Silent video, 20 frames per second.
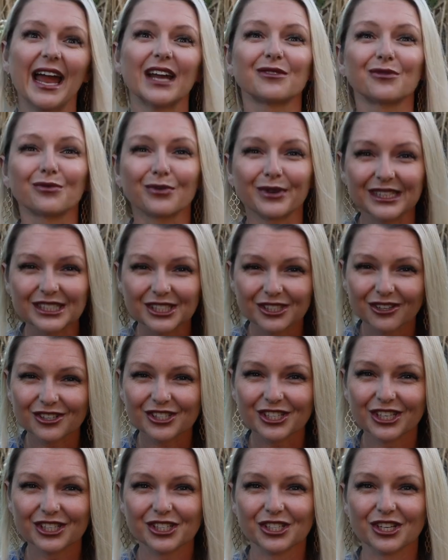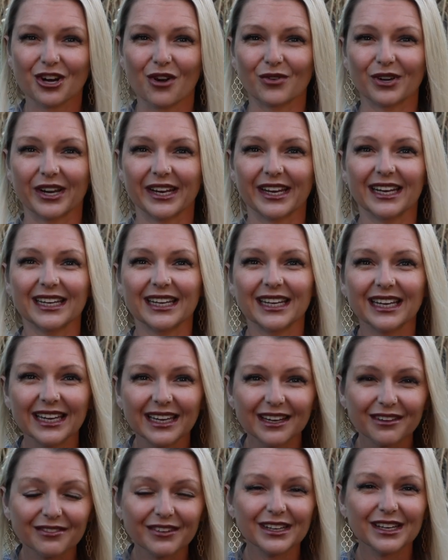and research has shown it can
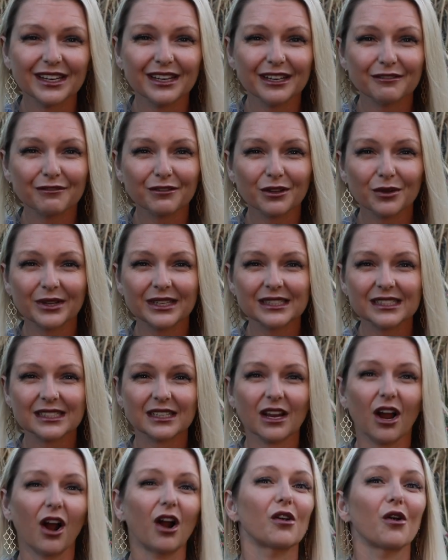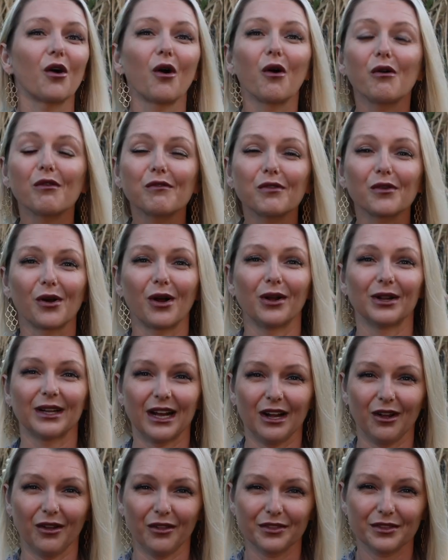even influence our overall
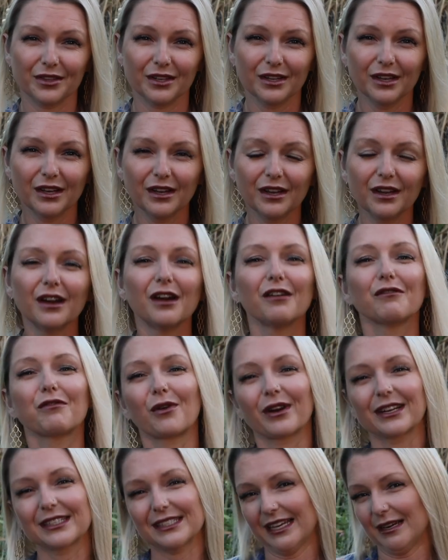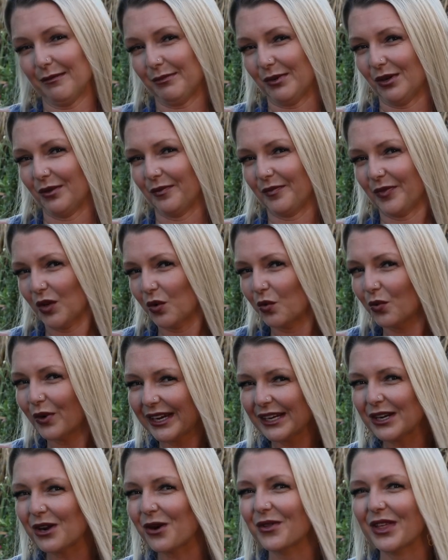health. For example,
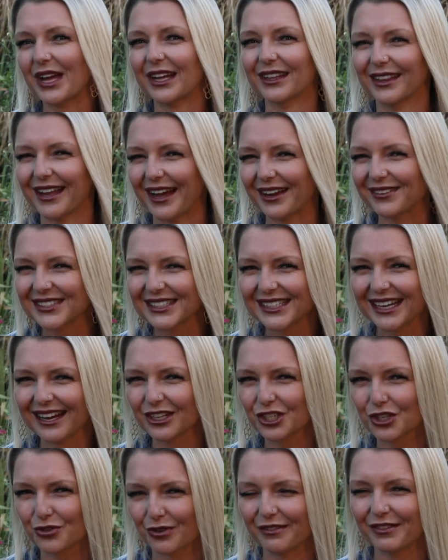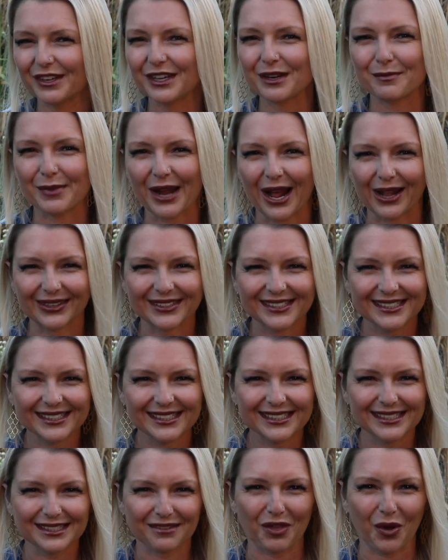we know that lifestyle-driven
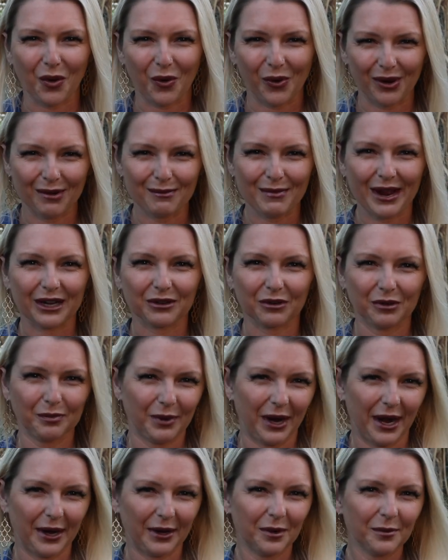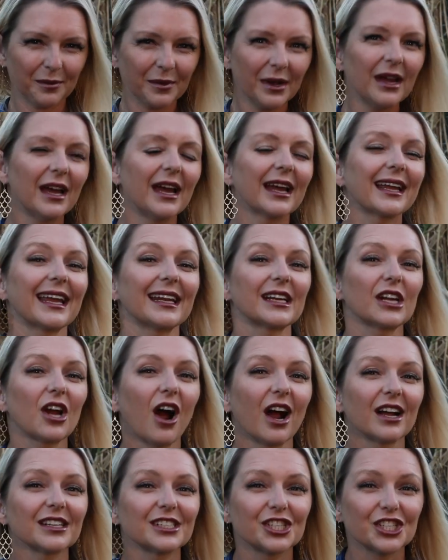imbalances of the oral microbiome can
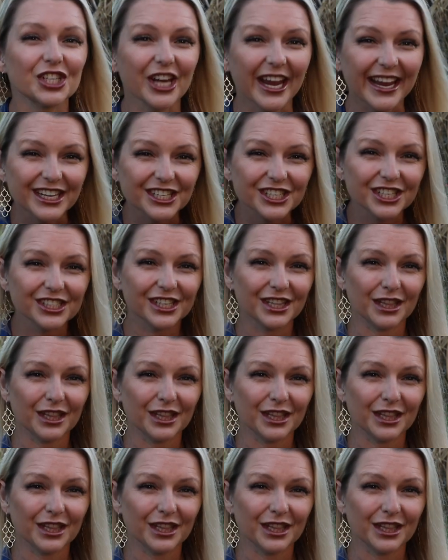cause changes